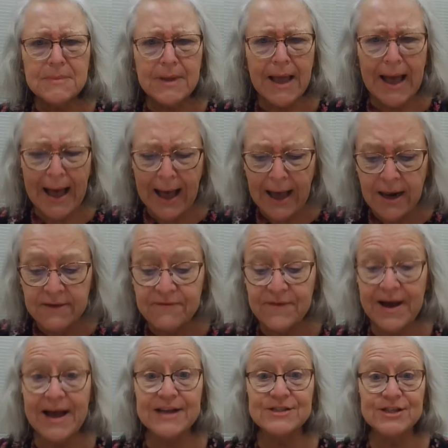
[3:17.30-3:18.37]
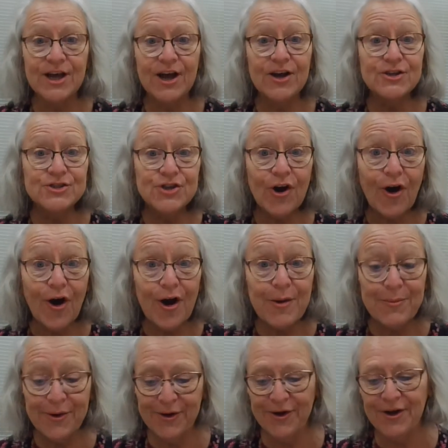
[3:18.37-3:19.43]
Halifax,
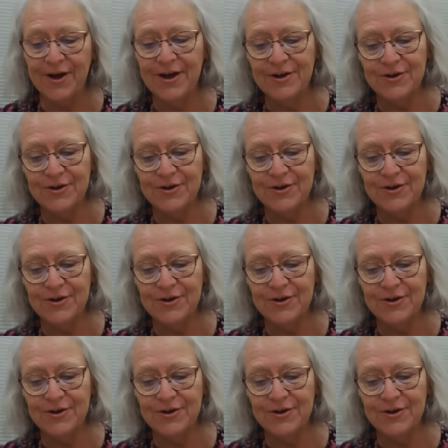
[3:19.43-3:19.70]
Tarboro,